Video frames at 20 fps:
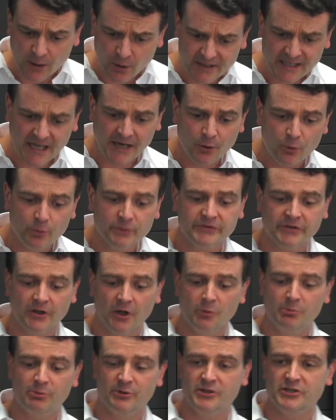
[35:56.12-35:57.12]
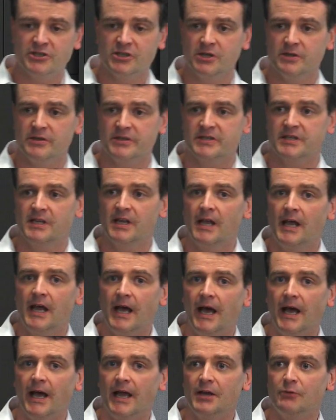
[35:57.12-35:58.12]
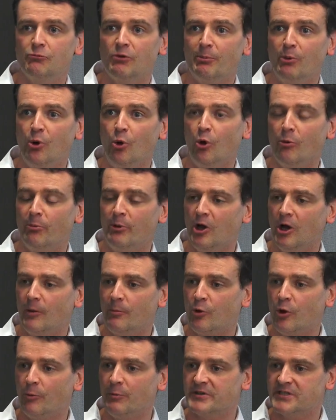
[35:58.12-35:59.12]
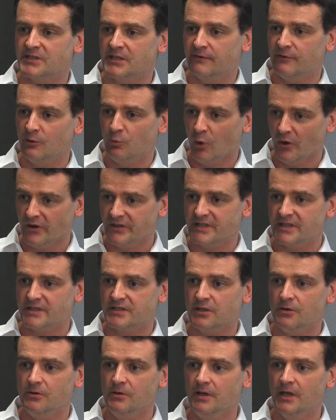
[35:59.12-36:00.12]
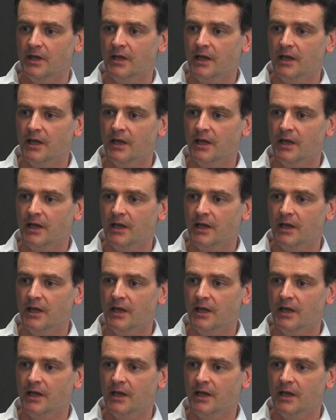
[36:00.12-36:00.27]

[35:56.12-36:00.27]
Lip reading: can also produce a report per property if you want it to,